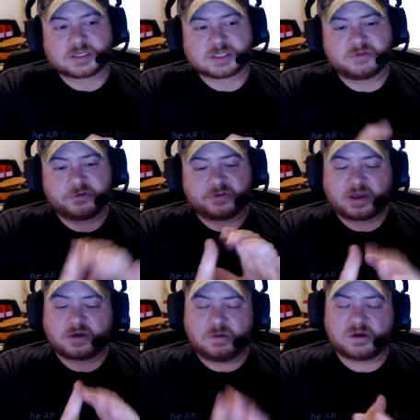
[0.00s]
So, if you
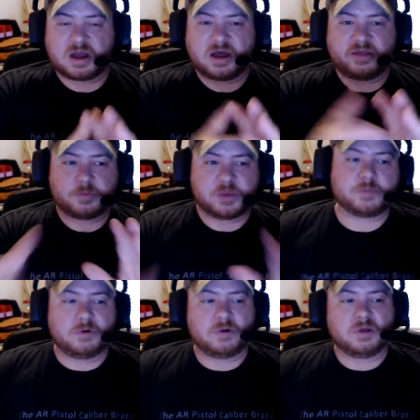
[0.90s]
take a look at the
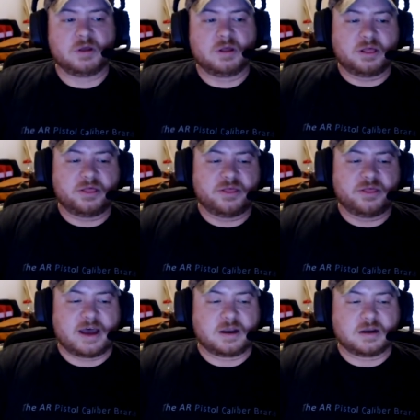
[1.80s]
people
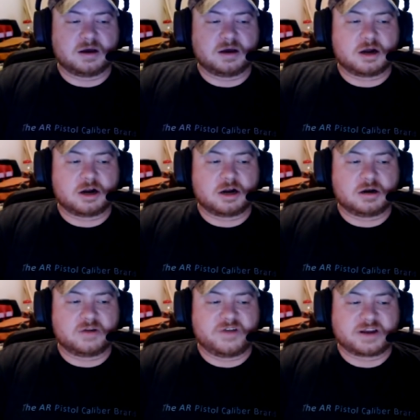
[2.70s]
that uh,
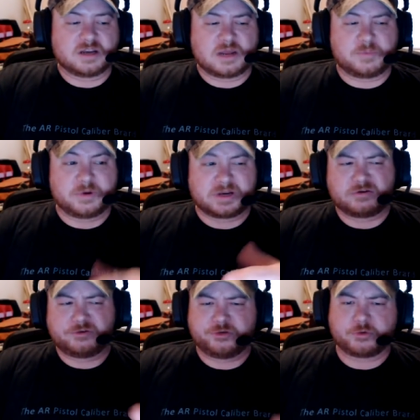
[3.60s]
are affected, and I put
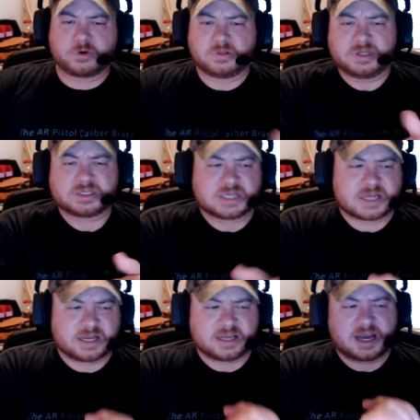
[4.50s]
together a short list, I
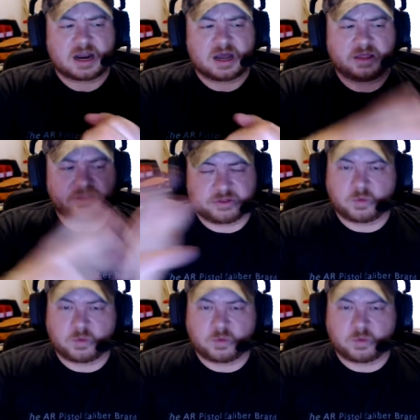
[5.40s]
kind of got on the